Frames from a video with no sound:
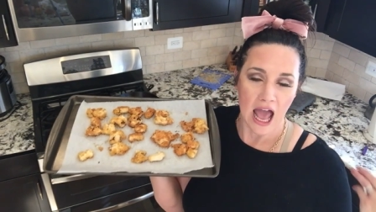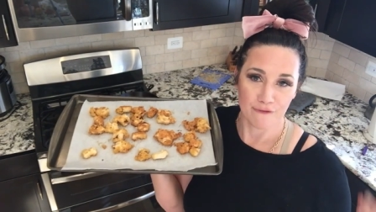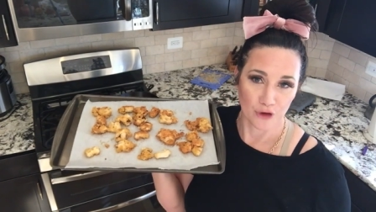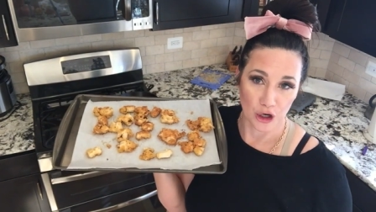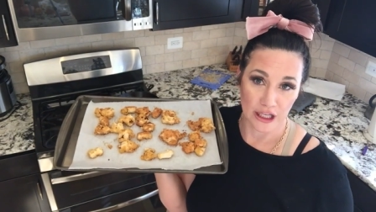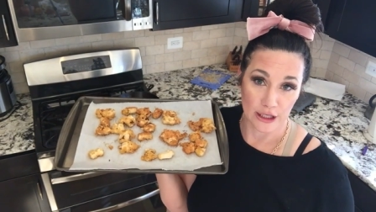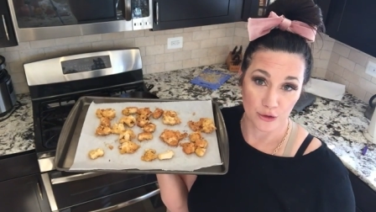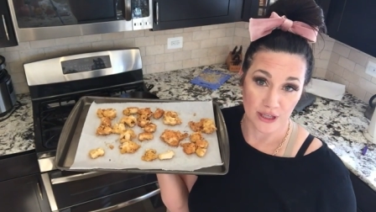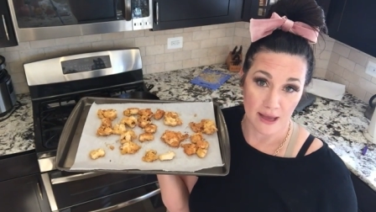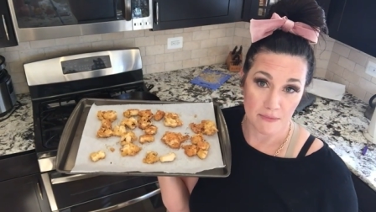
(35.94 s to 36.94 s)
and for our
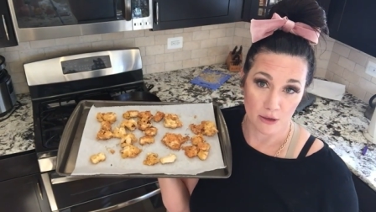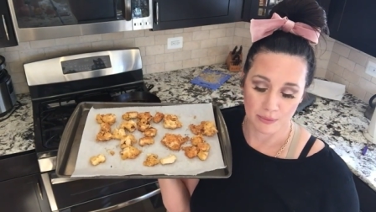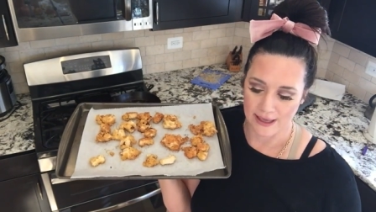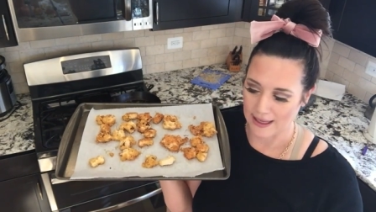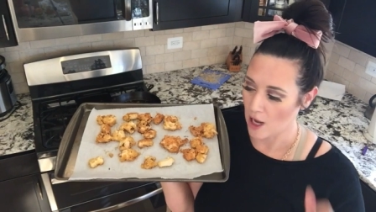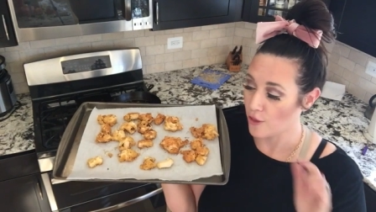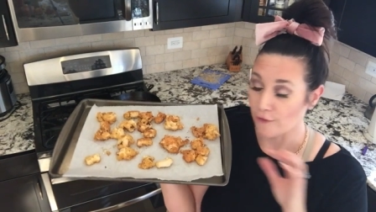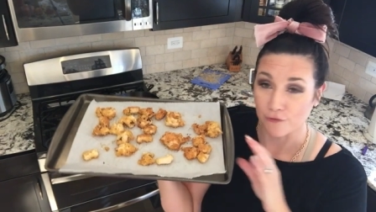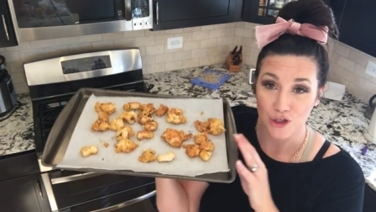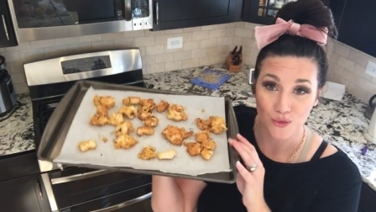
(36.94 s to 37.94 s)
keto diet meal plan.
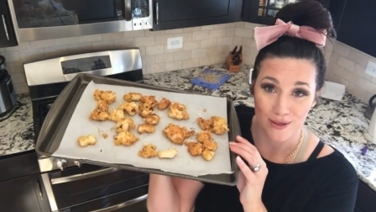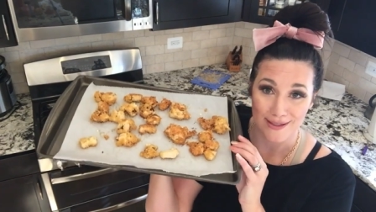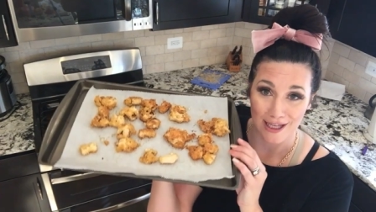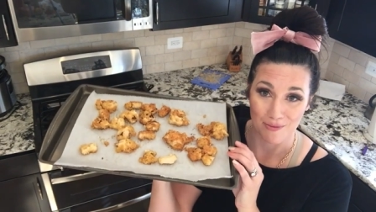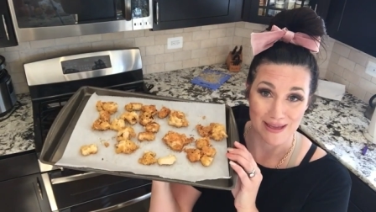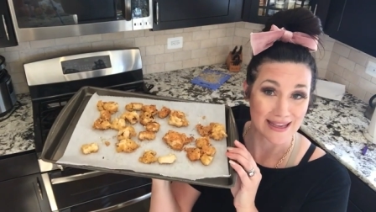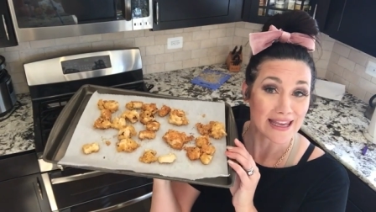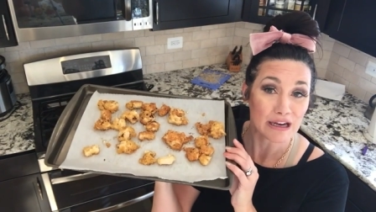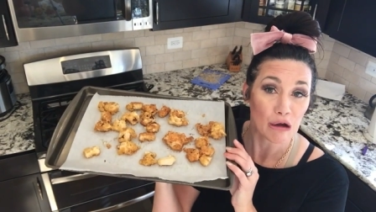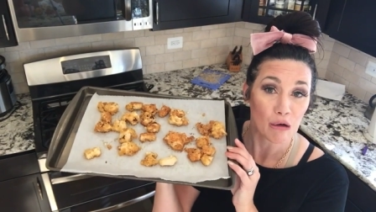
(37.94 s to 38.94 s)
The first one is gonna be
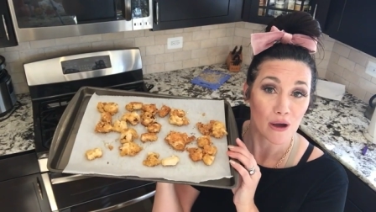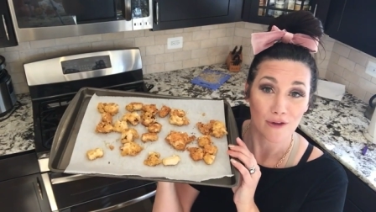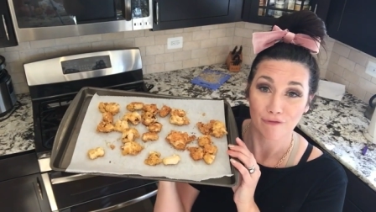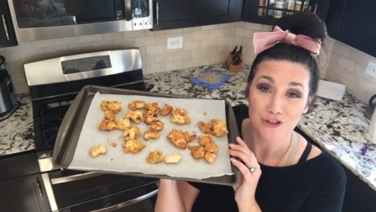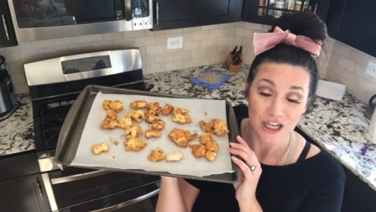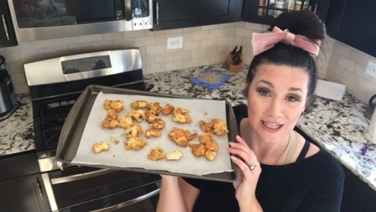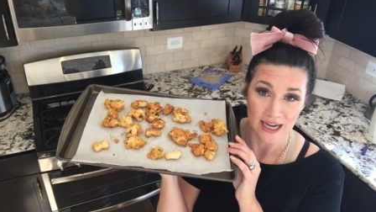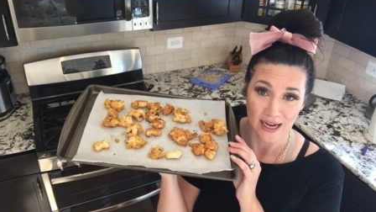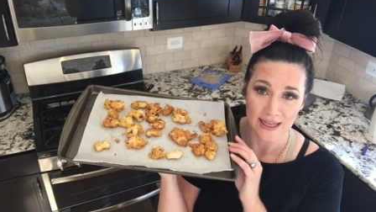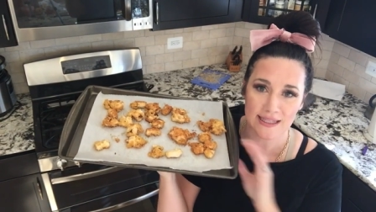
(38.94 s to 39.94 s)
keto chicken
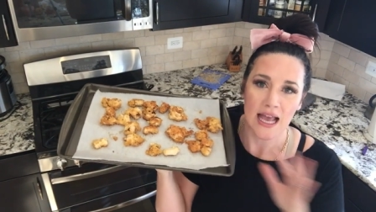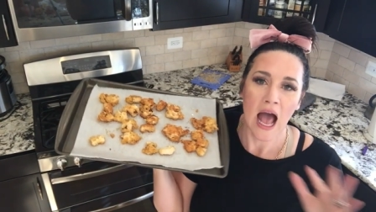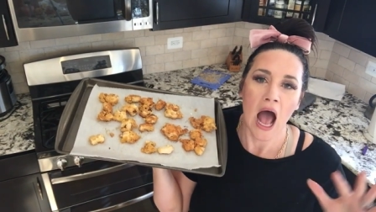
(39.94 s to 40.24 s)
nuggets.